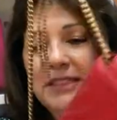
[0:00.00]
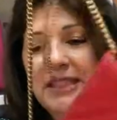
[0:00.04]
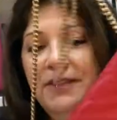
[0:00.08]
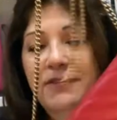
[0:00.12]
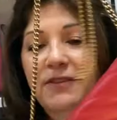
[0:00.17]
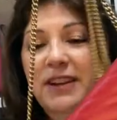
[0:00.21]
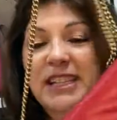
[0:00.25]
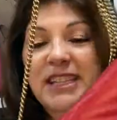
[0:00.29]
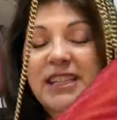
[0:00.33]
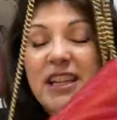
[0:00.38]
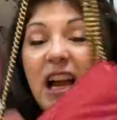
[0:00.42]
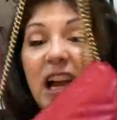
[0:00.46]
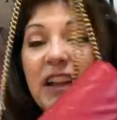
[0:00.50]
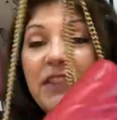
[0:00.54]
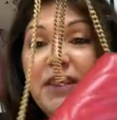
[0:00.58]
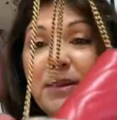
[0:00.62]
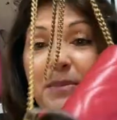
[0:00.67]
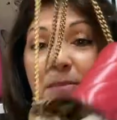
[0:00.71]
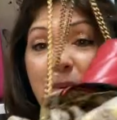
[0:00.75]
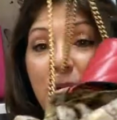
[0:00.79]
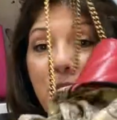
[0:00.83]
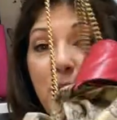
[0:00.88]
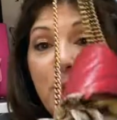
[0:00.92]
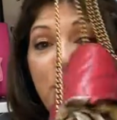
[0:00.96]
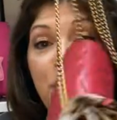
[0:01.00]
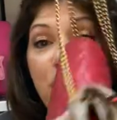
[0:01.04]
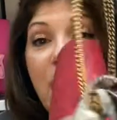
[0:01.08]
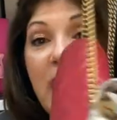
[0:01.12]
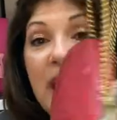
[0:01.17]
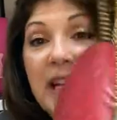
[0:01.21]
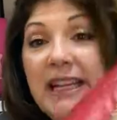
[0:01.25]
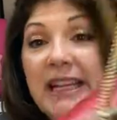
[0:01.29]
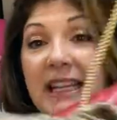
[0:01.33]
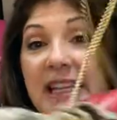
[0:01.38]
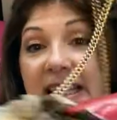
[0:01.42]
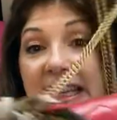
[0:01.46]
I tied the bow
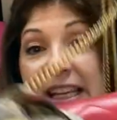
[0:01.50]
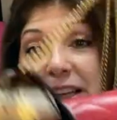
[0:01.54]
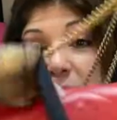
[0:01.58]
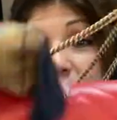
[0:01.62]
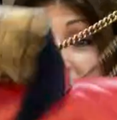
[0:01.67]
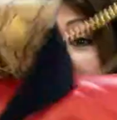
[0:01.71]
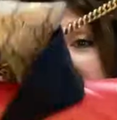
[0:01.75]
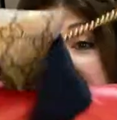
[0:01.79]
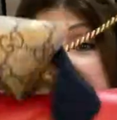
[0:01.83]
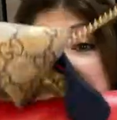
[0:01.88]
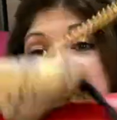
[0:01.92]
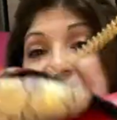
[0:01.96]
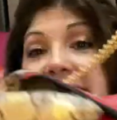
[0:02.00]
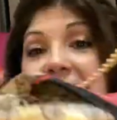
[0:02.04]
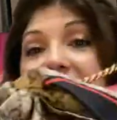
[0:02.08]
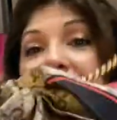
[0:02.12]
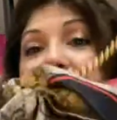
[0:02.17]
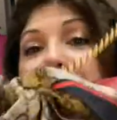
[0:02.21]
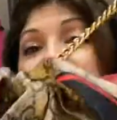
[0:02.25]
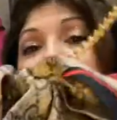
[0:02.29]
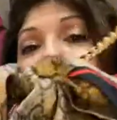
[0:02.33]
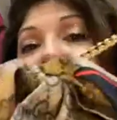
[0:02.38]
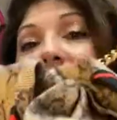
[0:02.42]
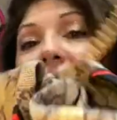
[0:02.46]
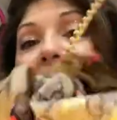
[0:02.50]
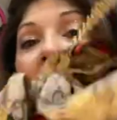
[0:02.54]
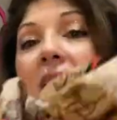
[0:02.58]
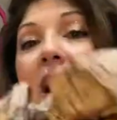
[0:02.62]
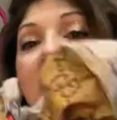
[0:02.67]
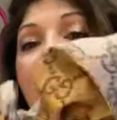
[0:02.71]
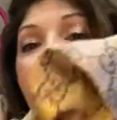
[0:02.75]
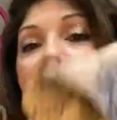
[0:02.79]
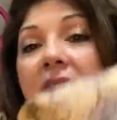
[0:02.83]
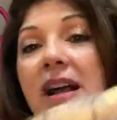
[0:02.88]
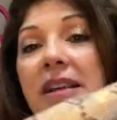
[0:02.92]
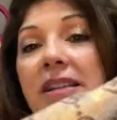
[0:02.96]
right anyways.
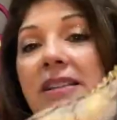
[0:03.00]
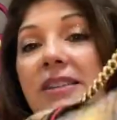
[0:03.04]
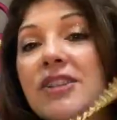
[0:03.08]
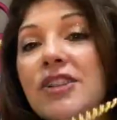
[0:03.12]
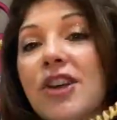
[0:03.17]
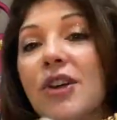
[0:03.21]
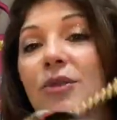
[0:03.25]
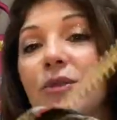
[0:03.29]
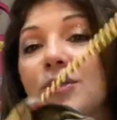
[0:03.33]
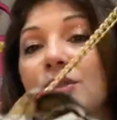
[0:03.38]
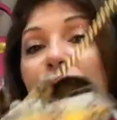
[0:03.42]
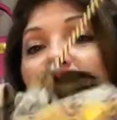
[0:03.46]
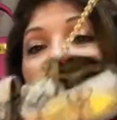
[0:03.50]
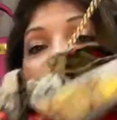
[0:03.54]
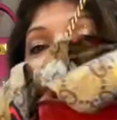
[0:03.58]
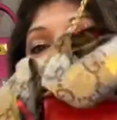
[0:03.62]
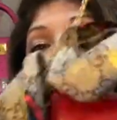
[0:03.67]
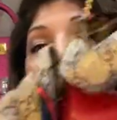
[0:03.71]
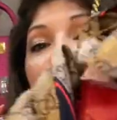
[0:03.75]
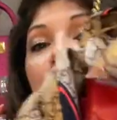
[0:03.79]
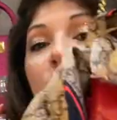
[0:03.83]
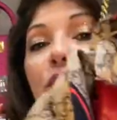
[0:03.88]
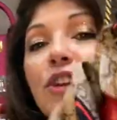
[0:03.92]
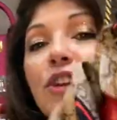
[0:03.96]
So look how